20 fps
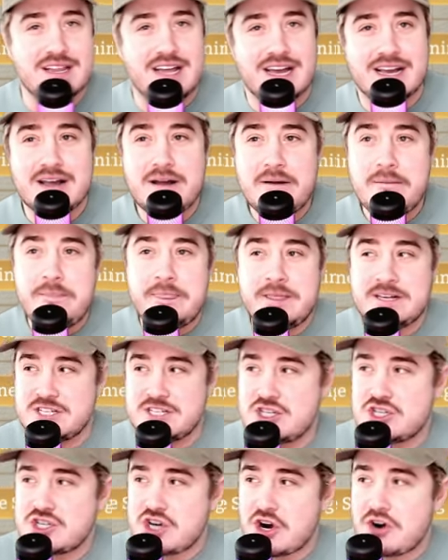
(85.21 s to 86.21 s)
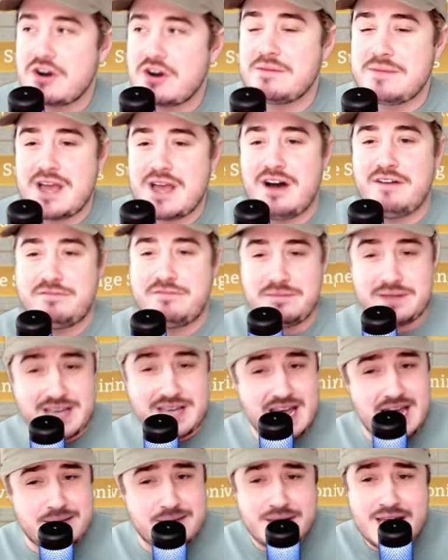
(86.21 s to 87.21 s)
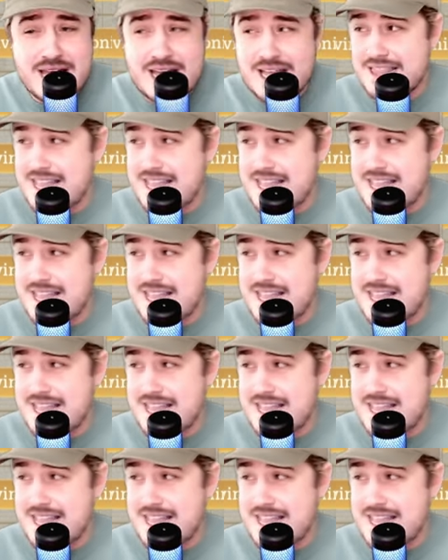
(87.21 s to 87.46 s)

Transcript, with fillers: like, this is turning me off from the game.